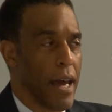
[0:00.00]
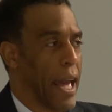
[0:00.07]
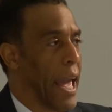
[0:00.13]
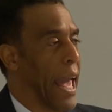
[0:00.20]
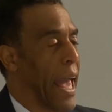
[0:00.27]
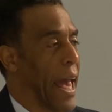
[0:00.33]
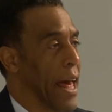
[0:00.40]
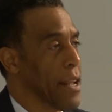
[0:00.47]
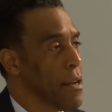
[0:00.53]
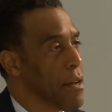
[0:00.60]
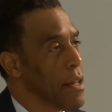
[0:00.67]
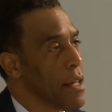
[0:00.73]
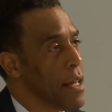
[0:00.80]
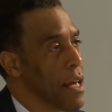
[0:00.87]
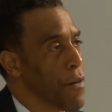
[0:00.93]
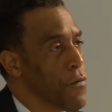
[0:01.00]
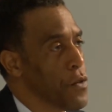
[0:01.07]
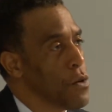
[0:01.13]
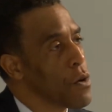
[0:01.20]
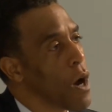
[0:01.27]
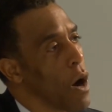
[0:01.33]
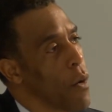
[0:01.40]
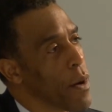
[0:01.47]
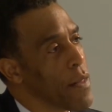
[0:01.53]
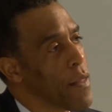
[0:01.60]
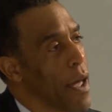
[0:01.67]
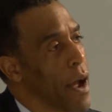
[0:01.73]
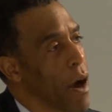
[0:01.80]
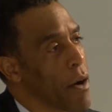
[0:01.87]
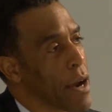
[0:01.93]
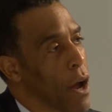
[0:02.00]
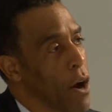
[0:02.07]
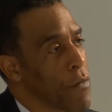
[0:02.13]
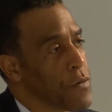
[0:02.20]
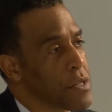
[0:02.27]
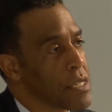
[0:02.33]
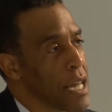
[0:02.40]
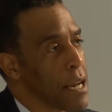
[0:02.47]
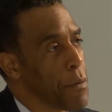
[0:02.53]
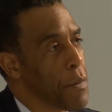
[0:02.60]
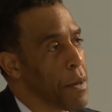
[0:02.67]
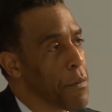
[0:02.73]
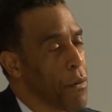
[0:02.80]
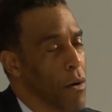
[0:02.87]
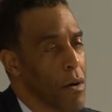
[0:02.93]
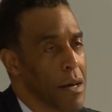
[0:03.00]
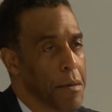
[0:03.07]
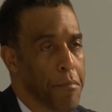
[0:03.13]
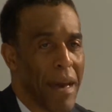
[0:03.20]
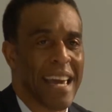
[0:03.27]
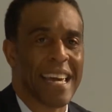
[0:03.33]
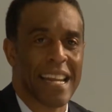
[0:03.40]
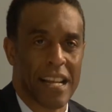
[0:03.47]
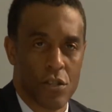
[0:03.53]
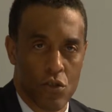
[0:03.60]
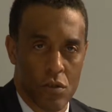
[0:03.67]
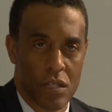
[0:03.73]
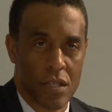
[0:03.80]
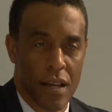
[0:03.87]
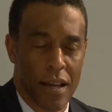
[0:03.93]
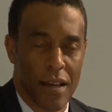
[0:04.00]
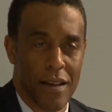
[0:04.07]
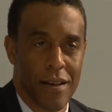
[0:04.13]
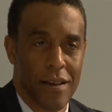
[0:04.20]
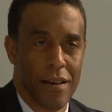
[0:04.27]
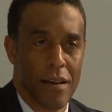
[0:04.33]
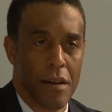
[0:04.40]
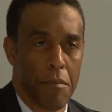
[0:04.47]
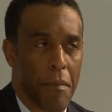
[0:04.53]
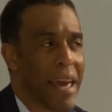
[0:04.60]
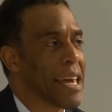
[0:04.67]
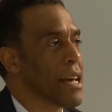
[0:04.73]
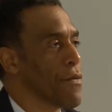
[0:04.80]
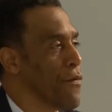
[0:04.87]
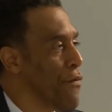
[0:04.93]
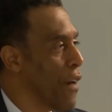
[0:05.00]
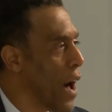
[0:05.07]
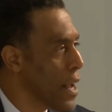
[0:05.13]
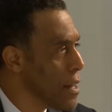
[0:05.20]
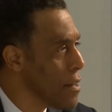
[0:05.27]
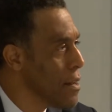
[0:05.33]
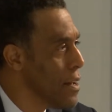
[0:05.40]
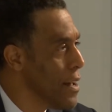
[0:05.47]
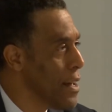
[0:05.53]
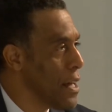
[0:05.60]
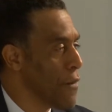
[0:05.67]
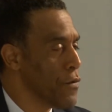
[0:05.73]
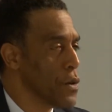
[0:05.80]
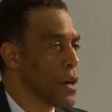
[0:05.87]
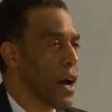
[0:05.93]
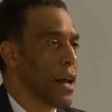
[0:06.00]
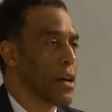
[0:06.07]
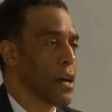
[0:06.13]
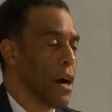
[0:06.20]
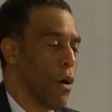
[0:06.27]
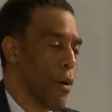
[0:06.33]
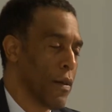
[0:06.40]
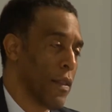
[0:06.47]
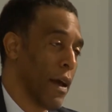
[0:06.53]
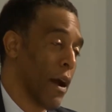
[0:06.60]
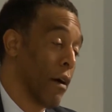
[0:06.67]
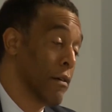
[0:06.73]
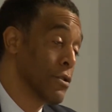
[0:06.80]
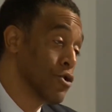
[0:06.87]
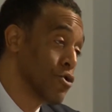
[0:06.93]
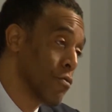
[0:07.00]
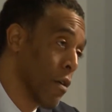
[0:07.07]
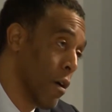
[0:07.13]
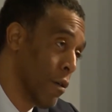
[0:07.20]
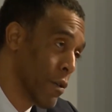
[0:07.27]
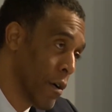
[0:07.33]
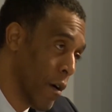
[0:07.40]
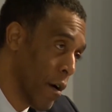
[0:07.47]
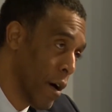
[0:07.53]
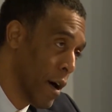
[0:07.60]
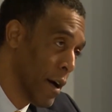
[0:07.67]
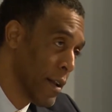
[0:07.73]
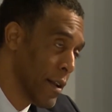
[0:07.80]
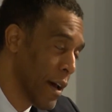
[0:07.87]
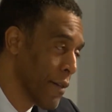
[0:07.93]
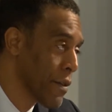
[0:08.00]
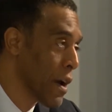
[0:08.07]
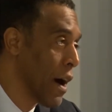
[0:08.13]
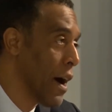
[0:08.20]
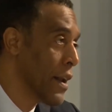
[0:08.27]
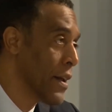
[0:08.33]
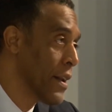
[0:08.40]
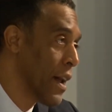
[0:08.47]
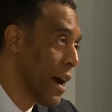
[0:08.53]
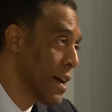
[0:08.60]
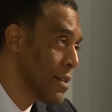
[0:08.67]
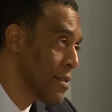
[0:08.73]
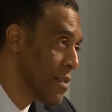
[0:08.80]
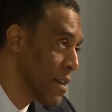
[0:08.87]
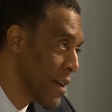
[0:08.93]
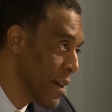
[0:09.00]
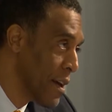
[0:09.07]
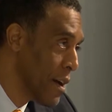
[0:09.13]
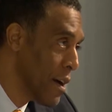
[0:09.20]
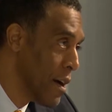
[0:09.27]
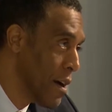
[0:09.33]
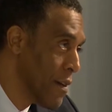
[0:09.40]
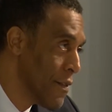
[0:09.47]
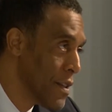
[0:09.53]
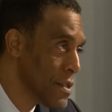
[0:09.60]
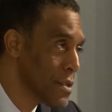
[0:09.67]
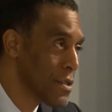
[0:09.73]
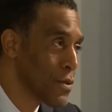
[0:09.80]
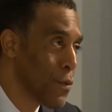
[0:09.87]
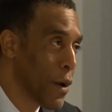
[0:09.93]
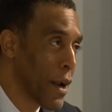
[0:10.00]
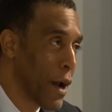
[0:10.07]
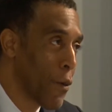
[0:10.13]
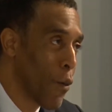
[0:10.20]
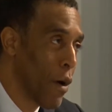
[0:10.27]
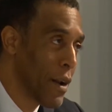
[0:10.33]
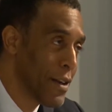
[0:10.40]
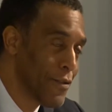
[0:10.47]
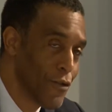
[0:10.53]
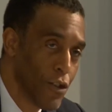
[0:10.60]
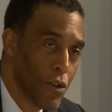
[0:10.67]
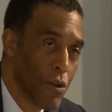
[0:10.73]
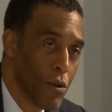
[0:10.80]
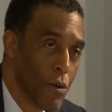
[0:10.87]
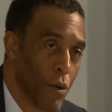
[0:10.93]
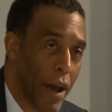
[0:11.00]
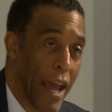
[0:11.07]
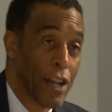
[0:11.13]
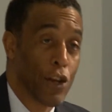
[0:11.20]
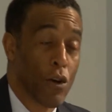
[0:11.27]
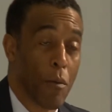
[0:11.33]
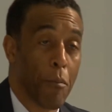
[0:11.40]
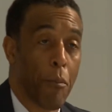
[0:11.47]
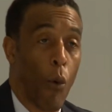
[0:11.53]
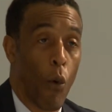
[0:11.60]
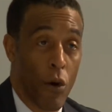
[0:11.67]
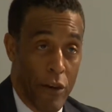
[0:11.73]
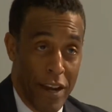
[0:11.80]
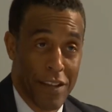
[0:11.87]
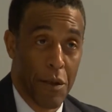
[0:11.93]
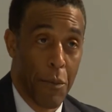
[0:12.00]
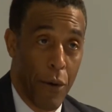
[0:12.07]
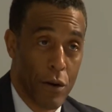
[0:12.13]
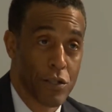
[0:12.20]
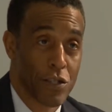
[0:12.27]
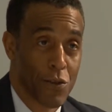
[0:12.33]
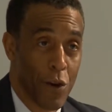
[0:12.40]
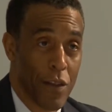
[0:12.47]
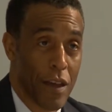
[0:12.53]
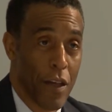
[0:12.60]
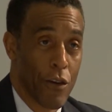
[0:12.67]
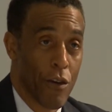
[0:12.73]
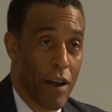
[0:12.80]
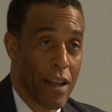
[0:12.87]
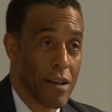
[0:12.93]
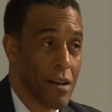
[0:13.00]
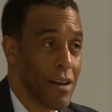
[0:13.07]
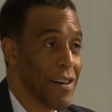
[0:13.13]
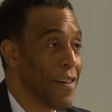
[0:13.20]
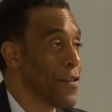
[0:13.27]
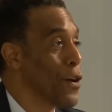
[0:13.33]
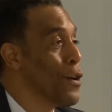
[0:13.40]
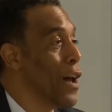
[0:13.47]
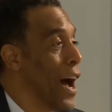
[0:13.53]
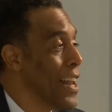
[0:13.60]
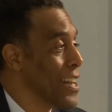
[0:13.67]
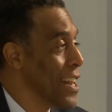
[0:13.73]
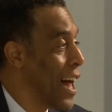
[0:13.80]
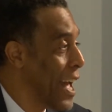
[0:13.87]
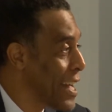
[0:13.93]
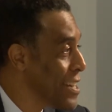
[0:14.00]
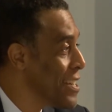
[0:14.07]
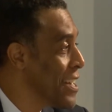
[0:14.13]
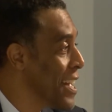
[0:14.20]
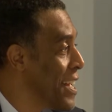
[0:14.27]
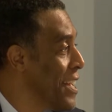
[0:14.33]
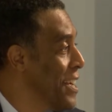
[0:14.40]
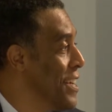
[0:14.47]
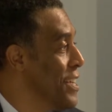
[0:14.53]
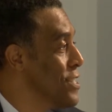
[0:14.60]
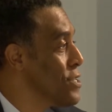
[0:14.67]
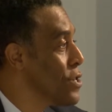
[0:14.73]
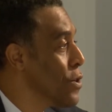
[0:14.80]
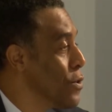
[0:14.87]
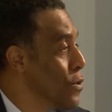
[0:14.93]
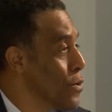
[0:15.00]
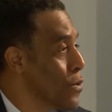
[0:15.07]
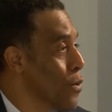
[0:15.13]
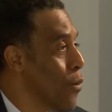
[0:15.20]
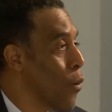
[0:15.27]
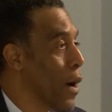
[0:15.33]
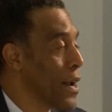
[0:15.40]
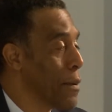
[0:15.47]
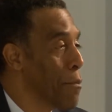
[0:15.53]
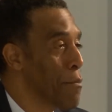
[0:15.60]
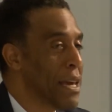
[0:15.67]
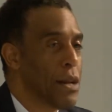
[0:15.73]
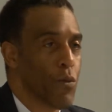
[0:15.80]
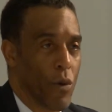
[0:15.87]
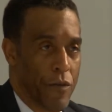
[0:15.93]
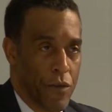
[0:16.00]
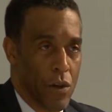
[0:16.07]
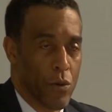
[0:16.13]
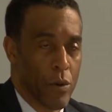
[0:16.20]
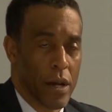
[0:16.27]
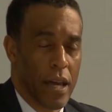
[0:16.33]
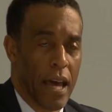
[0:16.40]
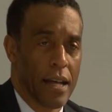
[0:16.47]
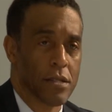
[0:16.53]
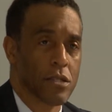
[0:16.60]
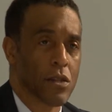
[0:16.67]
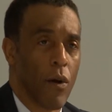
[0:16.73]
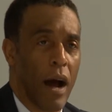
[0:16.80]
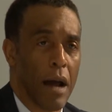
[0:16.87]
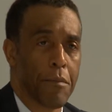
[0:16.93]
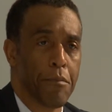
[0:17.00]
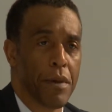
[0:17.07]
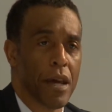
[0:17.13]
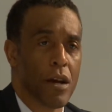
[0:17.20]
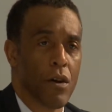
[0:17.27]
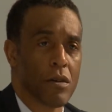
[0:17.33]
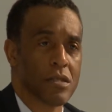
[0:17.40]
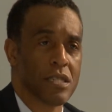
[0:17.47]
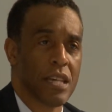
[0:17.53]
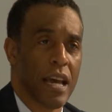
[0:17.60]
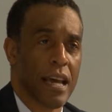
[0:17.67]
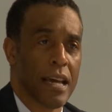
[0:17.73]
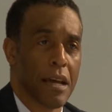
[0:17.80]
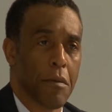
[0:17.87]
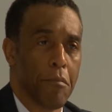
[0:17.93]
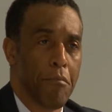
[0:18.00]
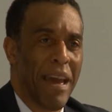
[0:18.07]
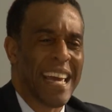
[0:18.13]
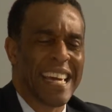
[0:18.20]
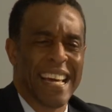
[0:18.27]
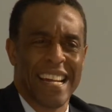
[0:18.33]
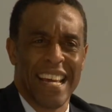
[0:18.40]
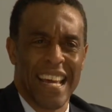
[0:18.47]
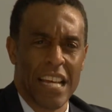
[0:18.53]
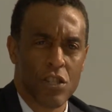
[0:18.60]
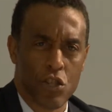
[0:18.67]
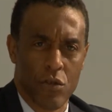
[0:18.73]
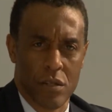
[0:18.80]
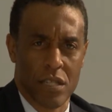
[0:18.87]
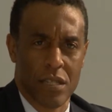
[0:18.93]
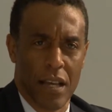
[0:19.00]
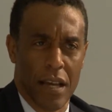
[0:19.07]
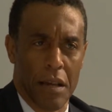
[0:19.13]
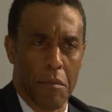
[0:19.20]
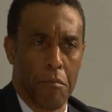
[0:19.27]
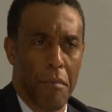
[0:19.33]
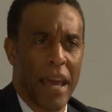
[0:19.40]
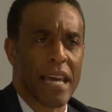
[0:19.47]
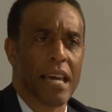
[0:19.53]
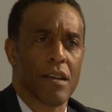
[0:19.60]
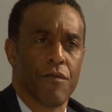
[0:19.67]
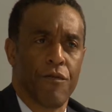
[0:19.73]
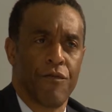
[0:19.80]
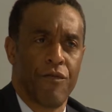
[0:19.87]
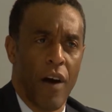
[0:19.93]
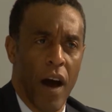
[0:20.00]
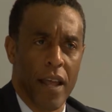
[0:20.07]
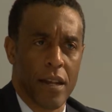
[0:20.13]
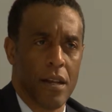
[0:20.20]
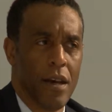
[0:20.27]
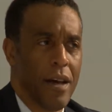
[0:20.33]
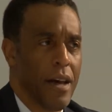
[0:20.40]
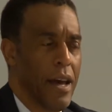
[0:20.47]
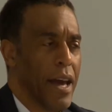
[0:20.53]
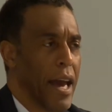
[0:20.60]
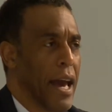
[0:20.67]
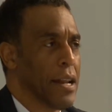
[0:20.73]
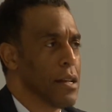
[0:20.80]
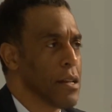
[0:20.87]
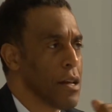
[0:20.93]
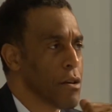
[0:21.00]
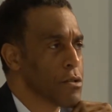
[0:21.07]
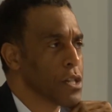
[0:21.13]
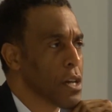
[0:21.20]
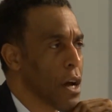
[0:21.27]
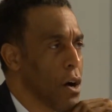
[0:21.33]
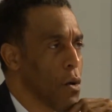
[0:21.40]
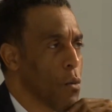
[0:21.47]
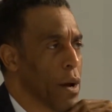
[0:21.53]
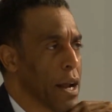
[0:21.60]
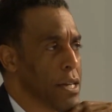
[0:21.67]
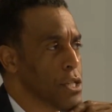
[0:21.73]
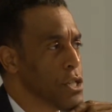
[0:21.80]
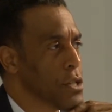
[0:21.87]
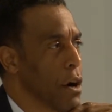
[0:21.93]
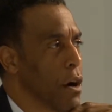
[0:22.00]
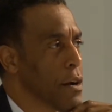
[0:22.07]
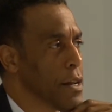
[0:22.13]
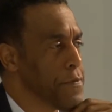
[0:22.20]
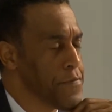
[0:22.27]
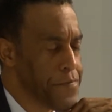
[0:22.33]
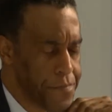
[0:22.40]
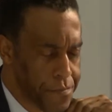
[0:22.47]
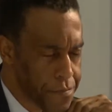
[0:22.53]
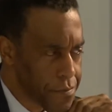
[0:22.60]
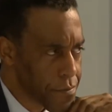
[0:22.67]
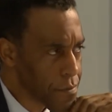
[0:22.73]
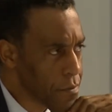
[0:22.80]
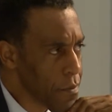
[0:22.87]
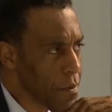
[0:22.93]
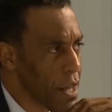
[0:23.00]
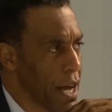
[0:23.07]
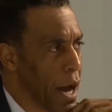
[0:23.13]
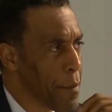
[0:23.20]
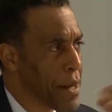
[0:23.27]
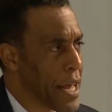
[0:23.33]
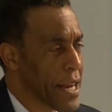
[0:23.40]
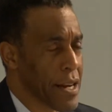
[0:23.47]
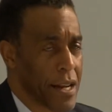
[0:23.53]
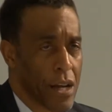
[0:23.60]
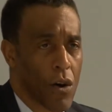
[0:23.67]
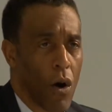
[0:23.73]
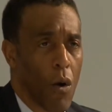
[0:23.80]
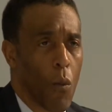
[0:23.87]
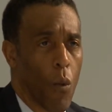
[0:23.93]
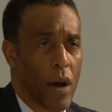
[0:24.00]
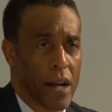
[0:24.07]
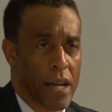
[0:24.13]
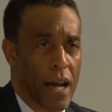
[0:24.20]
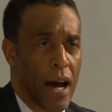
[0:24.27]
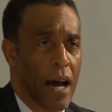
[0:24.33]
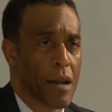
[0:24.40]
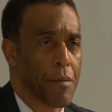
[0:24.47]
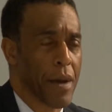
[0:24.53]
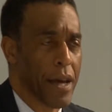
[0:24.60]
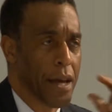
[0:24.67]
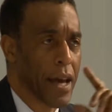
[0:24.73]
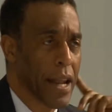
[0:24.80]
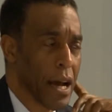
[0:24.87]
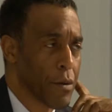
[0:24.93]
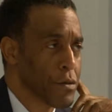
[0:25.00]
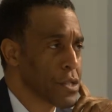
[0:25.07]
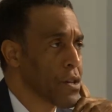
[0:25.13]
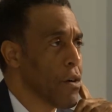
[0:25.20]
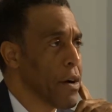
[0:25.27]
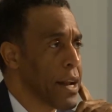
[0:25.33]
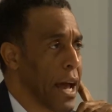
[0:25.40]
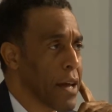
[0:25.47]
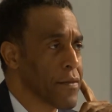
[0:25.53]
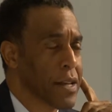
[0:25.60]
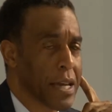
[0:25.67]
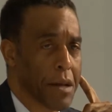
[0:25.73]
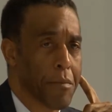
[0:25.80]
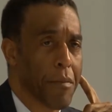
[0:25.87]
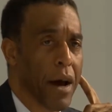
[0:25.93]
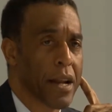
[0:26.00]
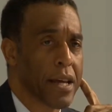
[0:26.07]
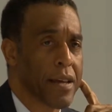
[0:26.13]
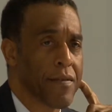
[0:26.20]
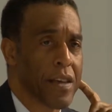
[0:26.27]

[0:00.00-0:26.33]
And if you go in there, and I often say to people, make it interesting, make it fun. If you kind of go in there and drone on, I've got an idea, this is what I want to do, and you're boring the person on the other end, they're not likely to want to meet with you again. So I'm big on saying, make it interesting, make it fun. And years ago when I started an entity called One Economy, and I was going out to get money.